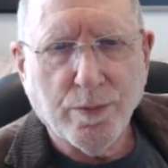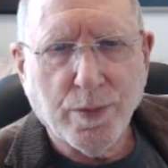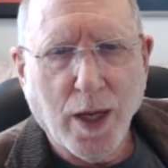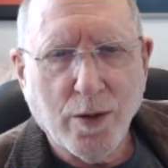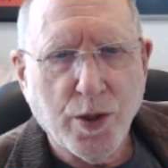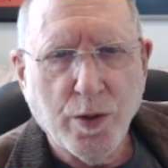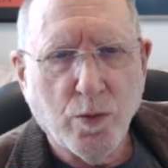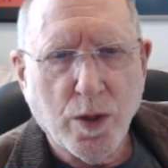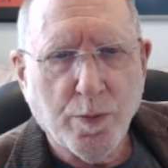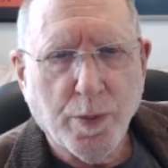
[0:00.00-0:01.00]
how she
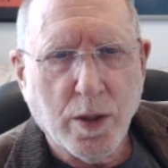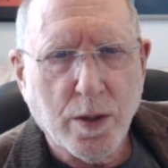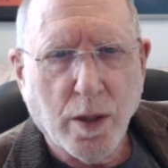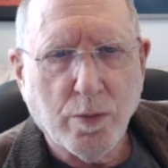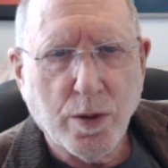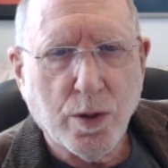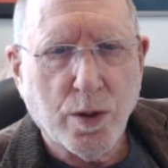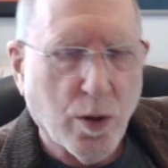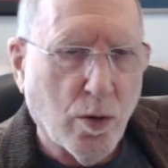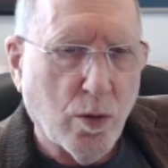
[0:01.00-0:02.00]
was, because I was
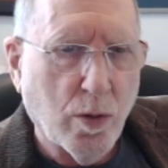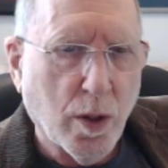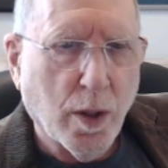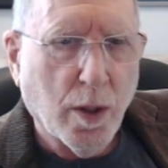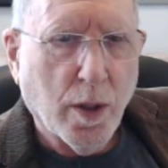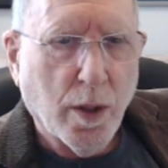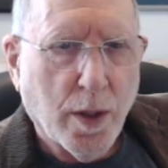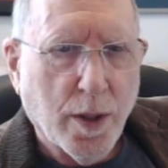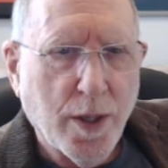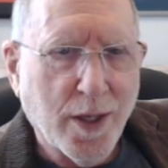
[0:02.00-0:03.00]
so
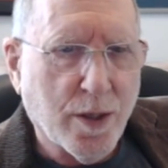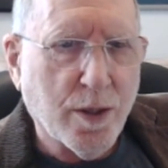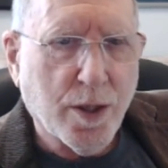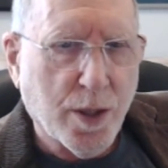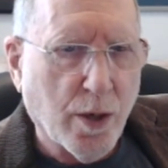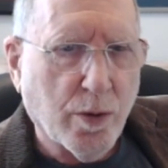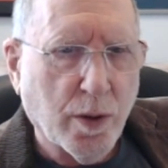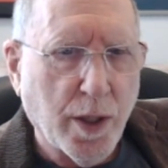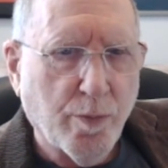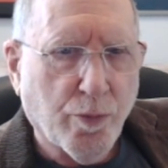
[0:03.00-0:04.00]

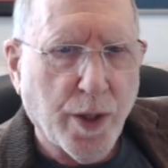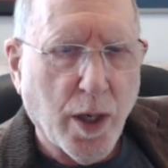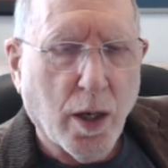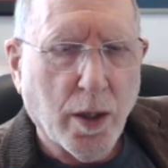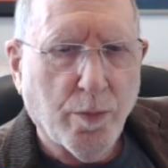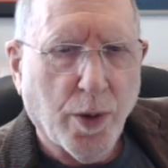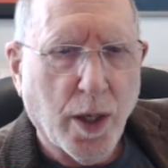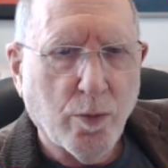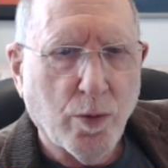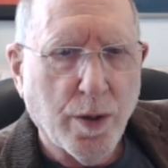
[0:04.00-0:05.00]
necessarily
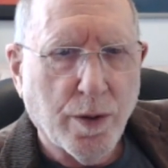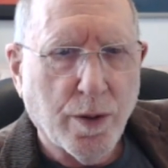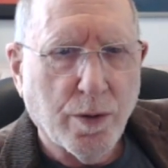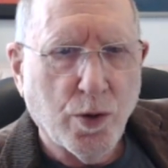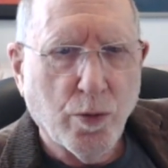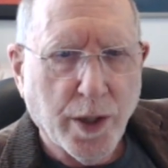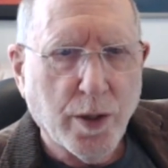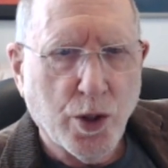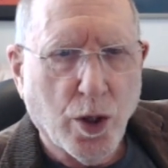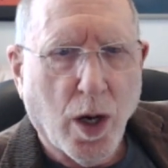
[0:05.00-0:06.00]
preoccupied with doing the
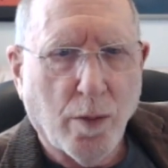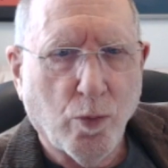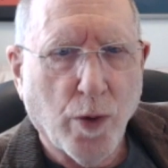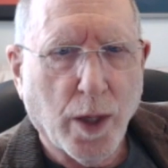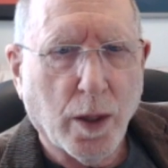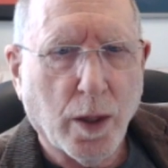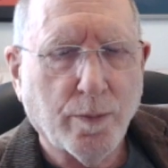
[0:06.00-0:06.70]
job well.